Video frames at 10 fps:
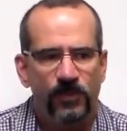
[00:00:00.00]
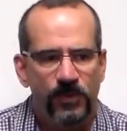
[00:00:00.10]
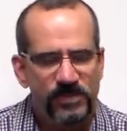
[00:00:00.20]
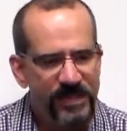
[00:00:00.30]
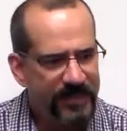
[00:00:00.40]

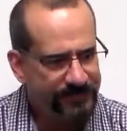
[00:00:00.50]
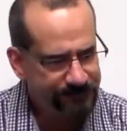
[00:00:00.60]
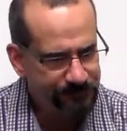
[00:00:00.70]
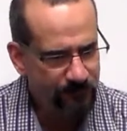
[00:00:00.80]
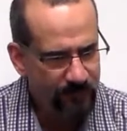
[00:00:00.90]
There's a
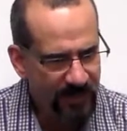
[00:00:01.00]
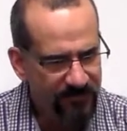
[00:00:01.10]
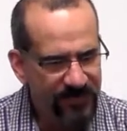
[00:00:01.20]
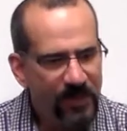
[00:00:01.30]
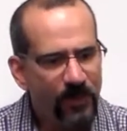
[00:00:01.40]

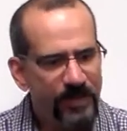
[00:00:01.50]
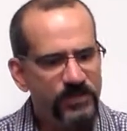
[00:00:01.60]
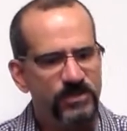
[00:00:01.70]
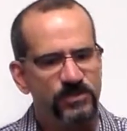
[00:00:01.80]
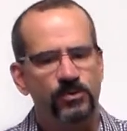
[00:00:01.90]
fellow I
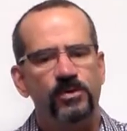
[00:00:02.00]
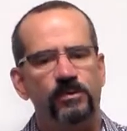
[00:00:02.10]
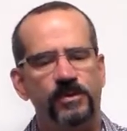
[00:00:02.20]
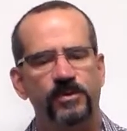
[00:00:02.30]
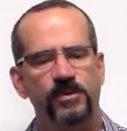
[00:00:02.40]
used to tour
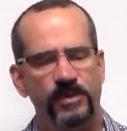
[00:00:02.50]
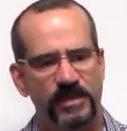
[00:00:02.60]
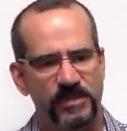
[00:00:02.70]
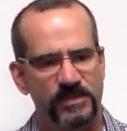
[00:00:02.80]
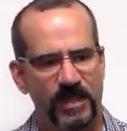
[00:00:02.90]
with who
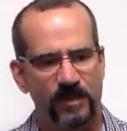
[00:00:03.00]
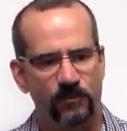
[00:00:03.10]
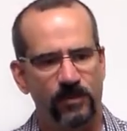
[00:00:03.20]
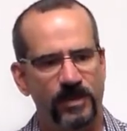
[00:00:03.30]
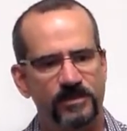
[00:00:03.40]
is an
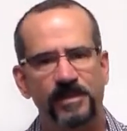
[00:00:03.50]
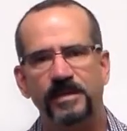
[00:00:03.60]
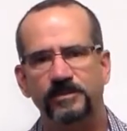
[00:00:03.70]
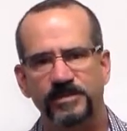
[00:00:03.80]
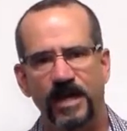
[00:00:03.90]
Oriental
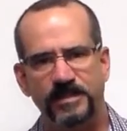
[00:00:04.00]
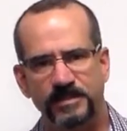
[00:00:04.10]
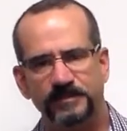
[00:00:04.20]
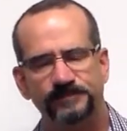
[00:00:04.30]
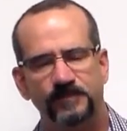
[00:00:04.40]
medical doctor,